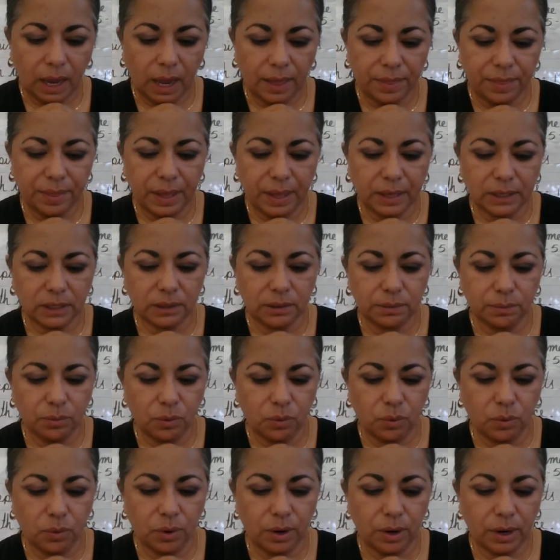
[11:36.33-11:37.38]
And that's
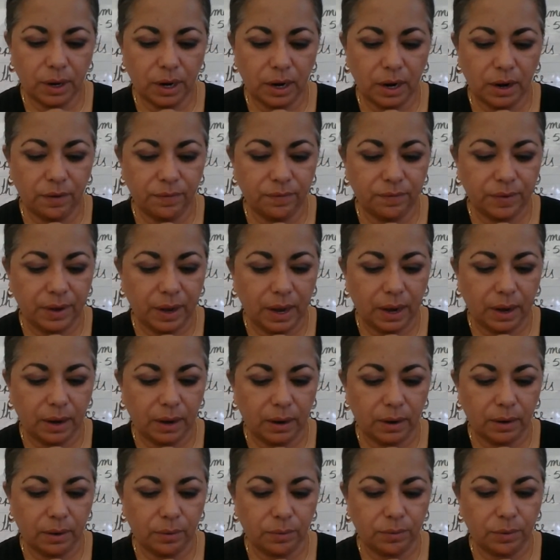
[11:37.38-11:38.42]
more of a
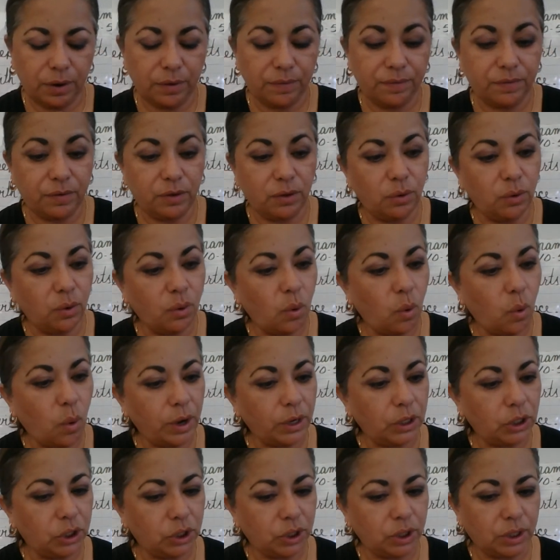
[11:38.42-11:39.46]
review
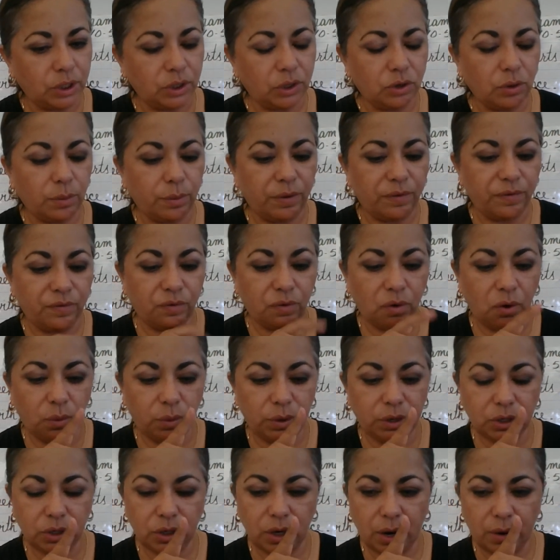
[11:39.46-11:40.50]
question. So before
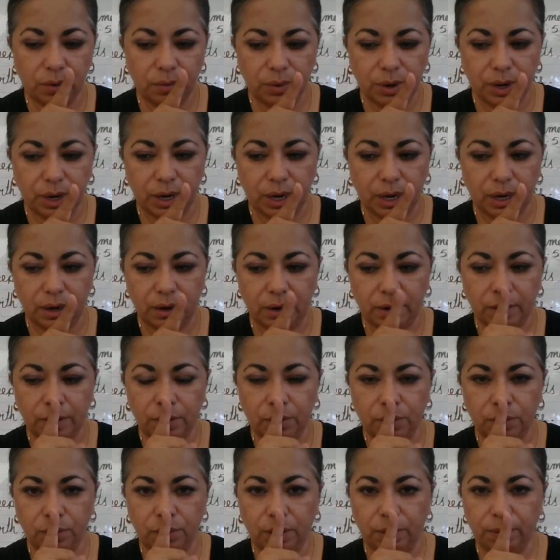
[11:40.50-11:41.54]
we start reading,
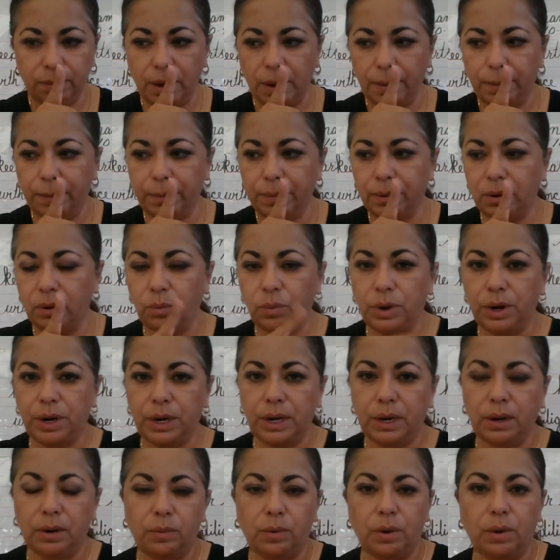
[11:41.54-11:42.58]
remember what
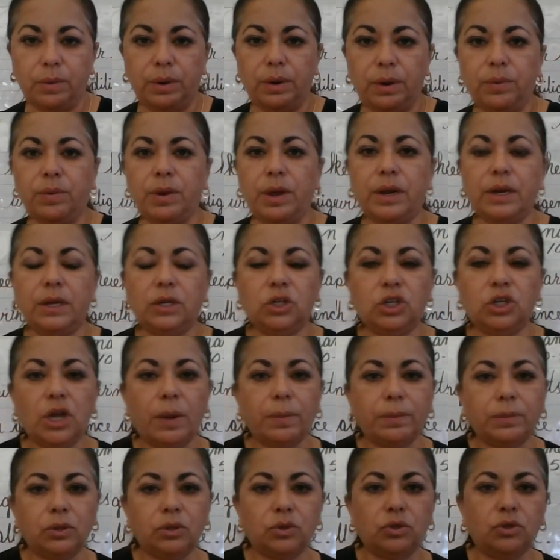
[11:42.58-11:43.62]
it, what we read in
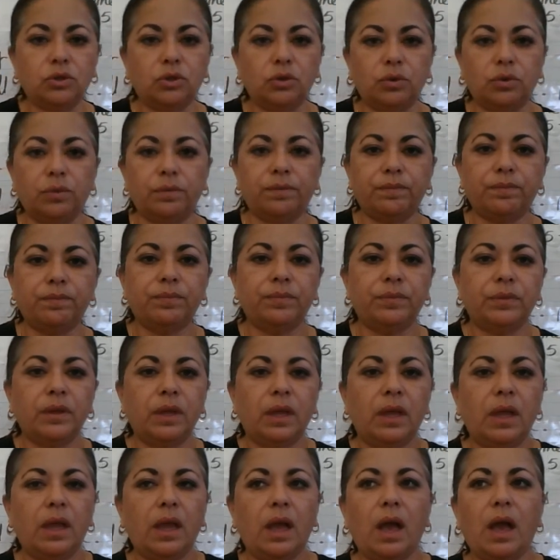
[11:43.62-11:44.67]
chapter 2.
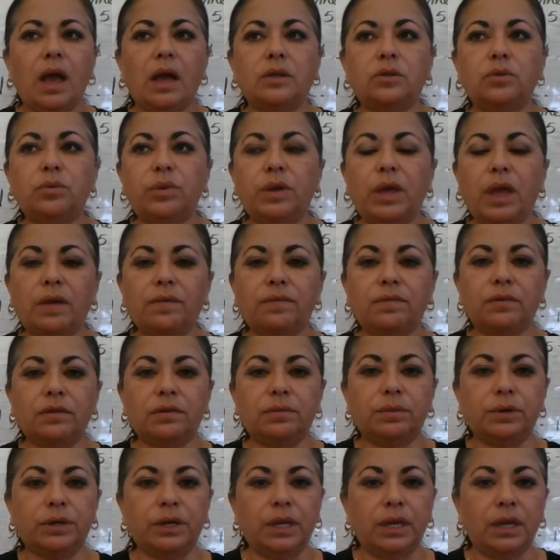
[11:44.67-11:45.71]
How do we have
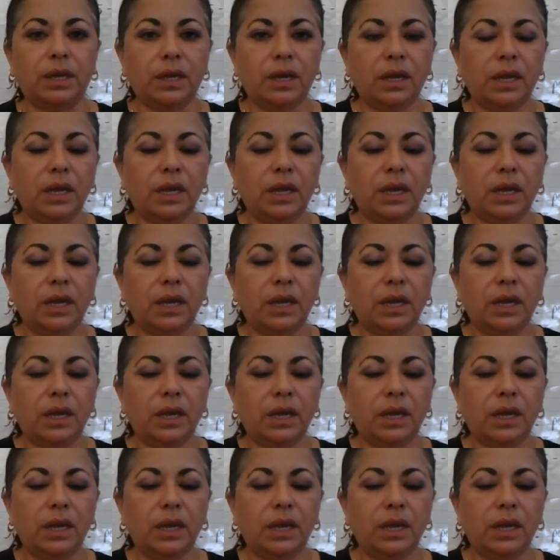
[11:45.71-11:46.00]
liberty?